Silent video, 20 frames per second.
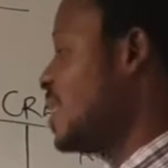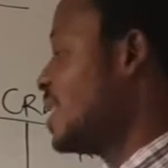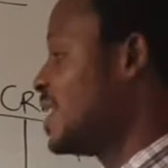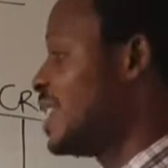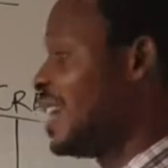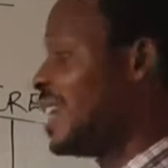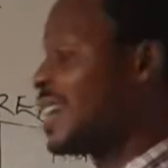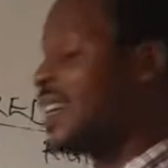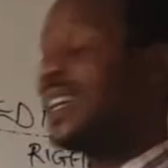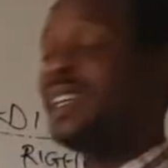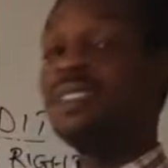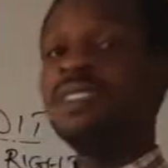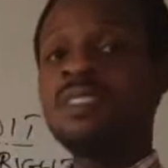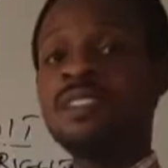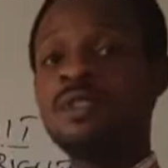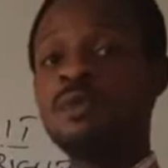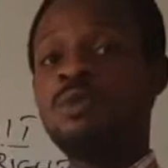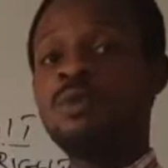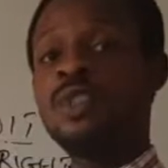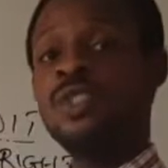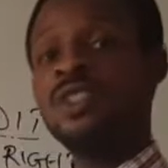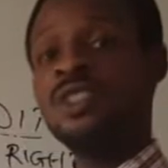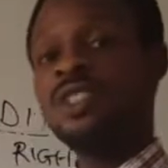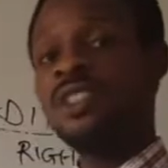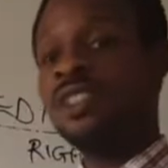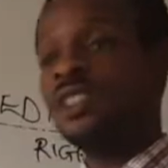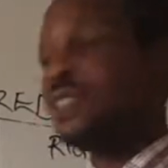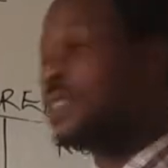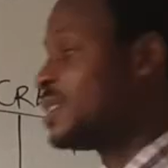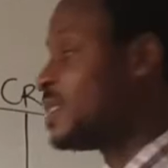the account
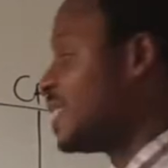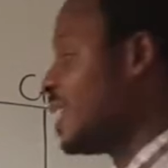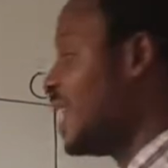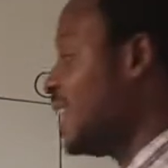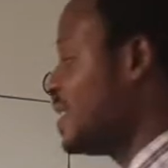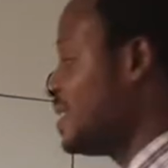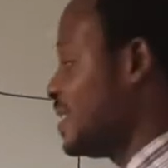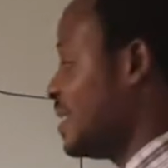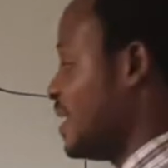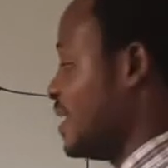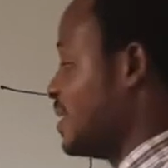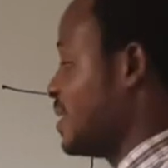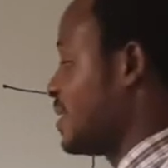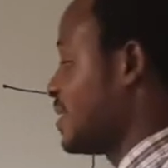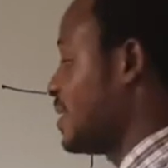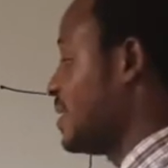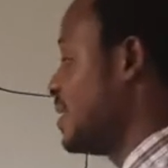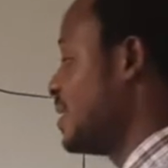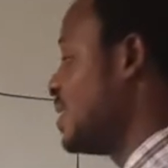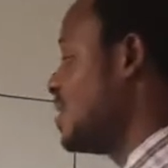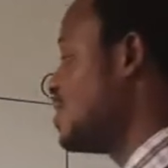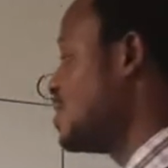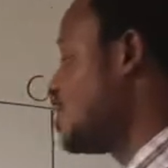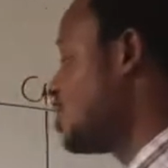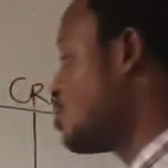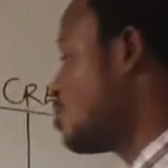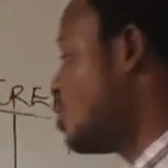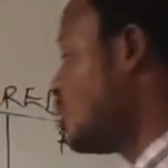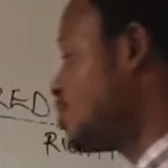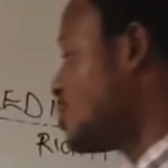equation is assets is
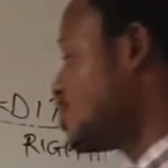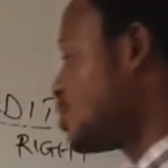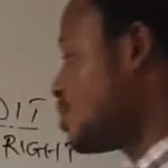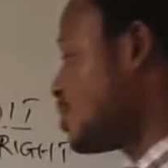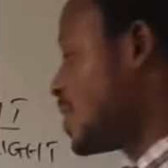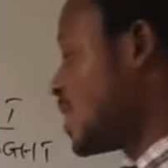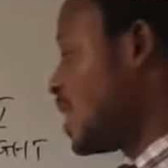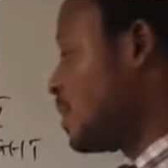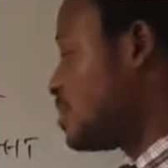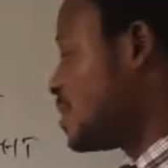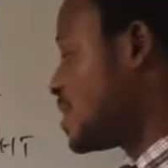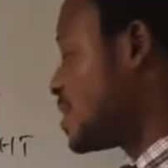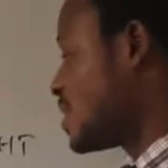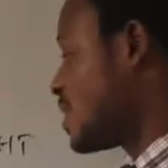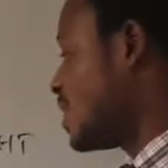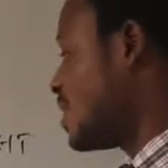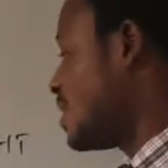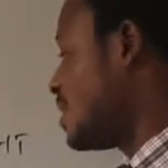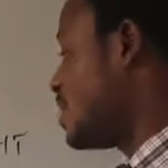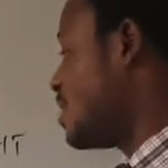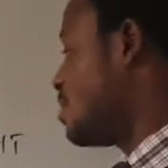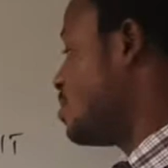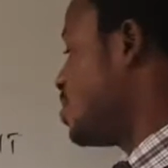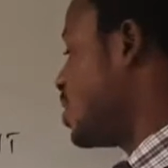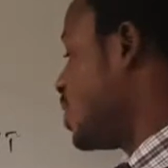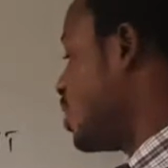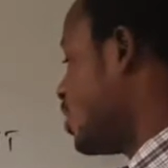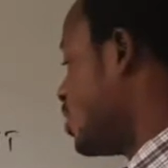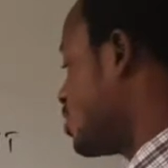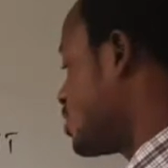equal to capital
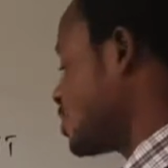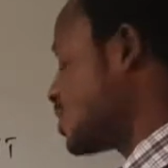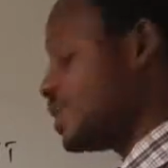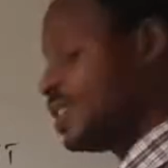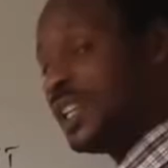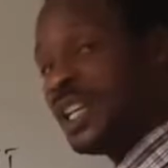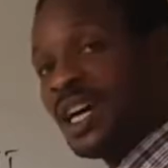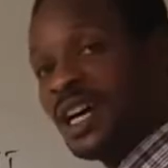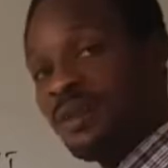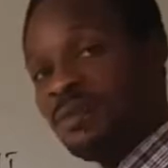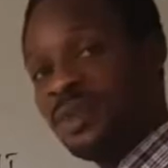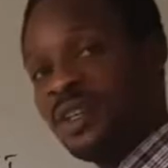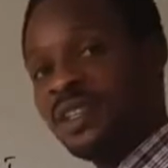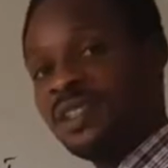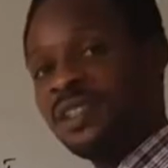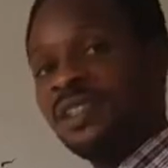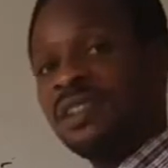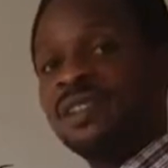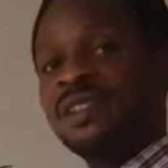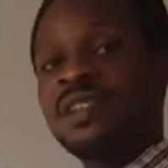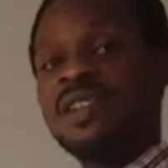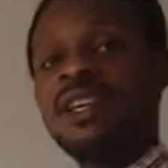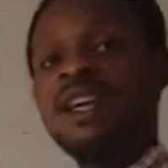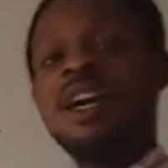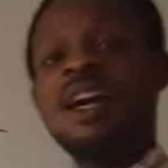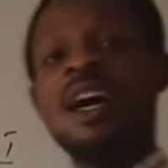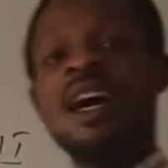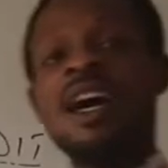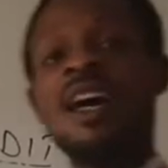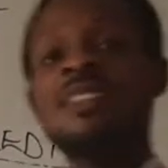plus liabilities.
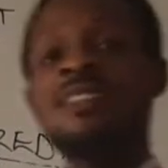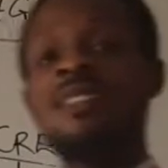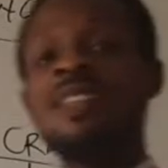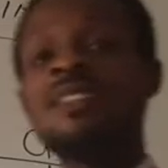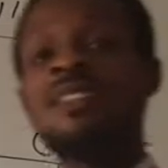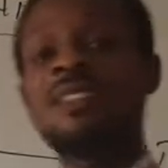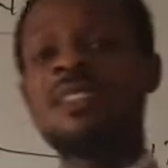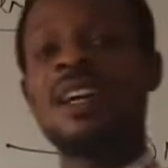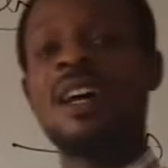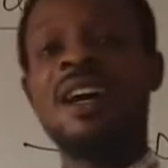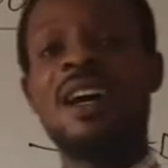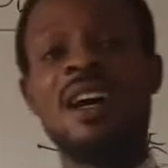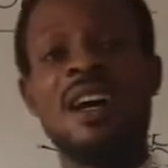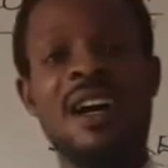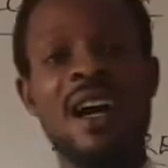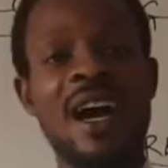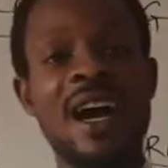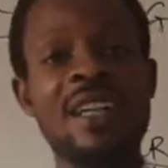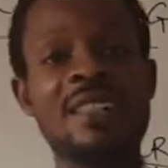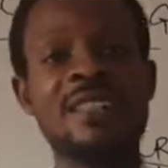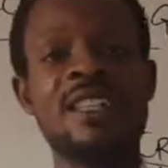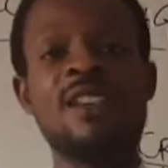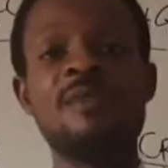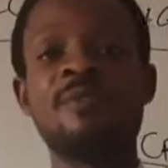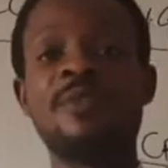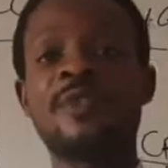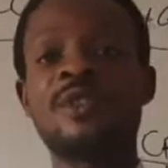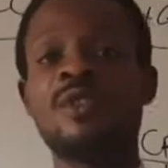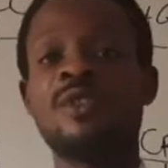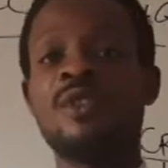Assets are
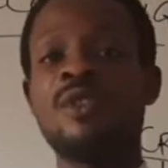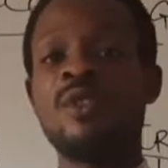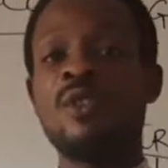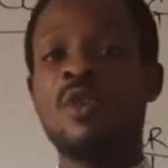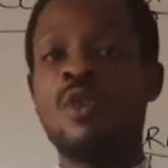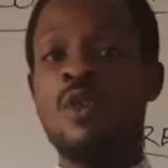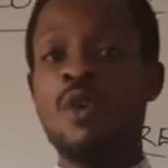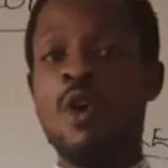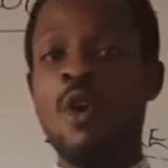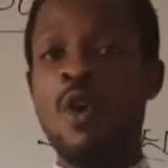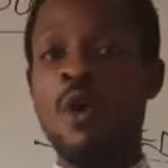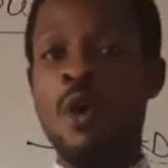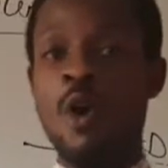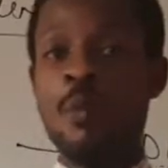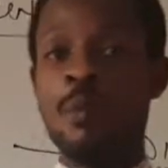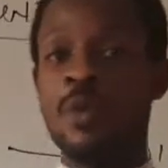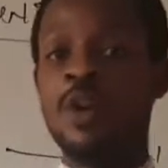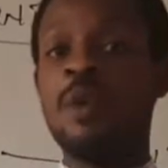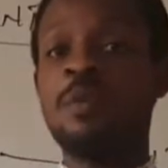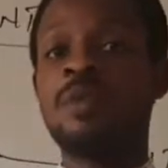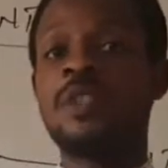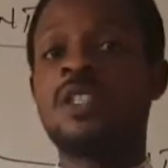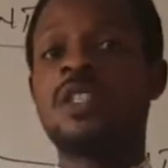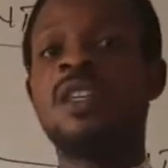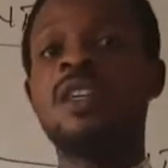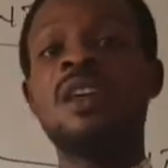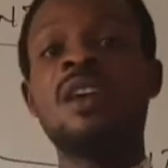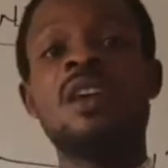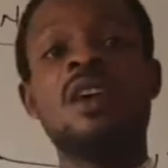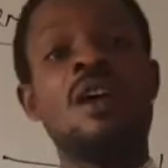items or
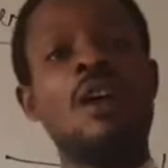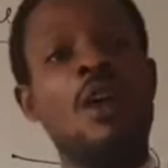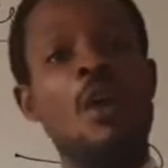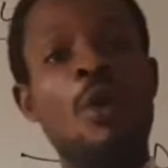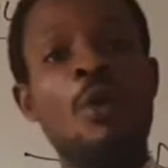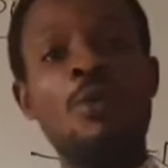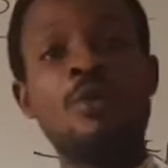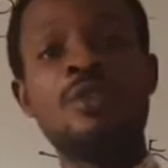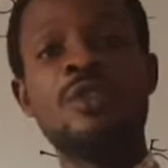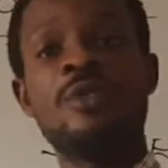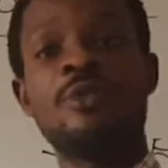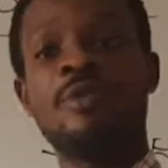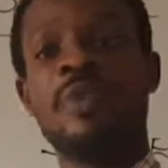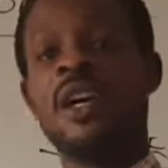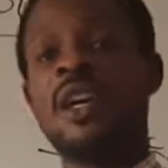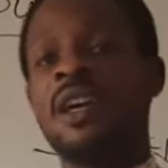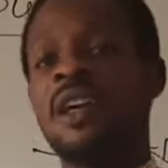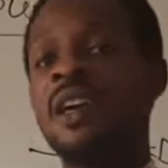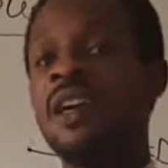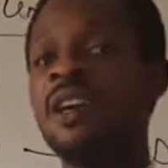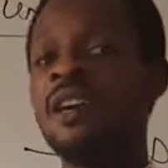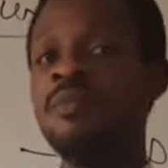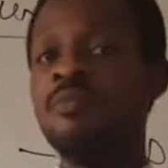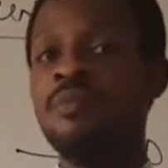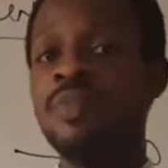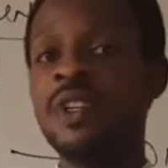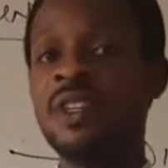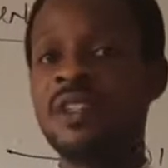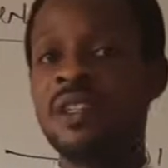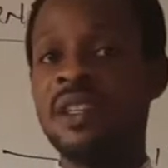property owned by a
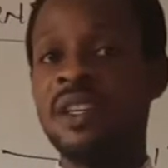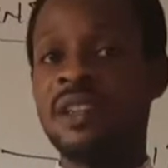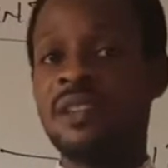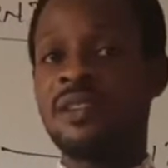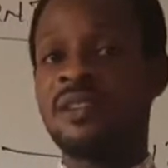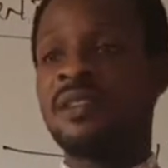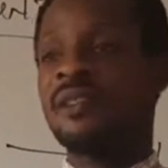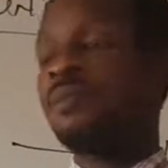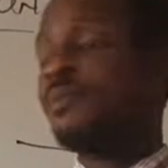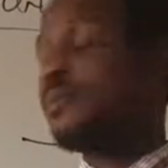business.